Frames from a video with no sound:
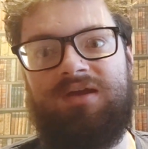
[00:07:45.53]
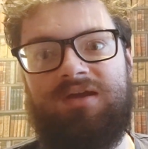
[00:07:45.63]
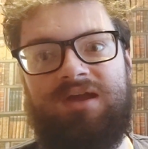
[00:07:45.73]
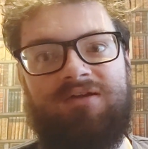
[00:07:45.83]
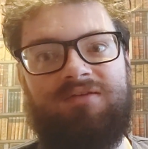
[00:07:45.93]

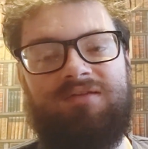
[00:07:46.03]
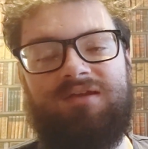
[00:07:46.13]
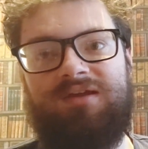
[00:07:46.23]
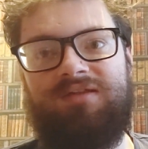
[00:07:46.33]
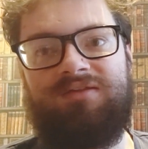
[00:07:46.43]

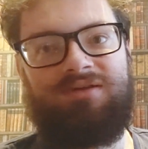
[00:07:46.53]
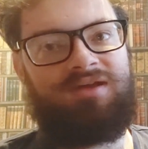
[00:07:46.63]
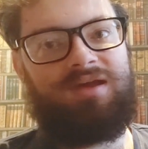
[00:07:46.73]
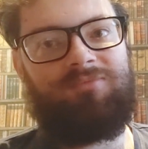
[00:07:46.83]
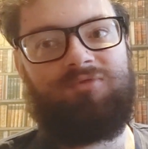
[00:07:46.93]
guaranteed you can
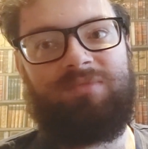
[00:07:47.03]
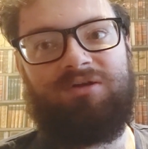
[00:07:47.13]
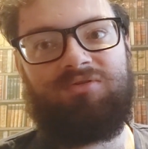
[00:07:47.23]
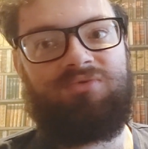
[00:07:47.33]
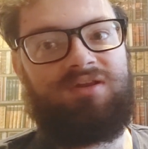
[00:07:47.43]
get them for
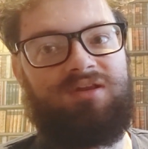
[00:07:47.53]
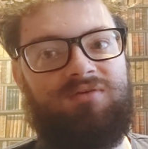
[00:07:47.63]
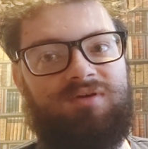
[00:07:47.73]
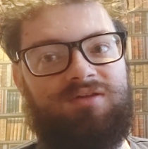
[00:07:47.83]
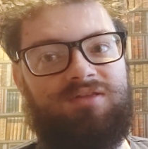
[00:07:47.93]
about 20
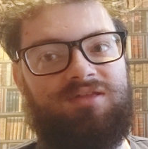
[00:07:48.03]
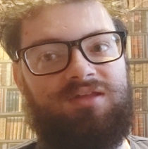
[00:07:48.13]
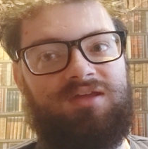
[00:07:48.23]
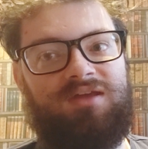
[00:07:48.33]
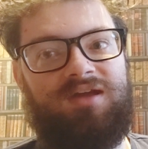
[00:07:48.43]
quid at
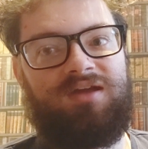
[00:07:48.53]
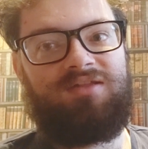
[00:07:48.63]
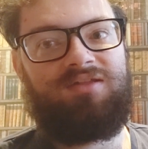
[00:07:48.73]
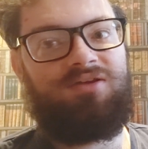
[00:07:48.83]
CEX.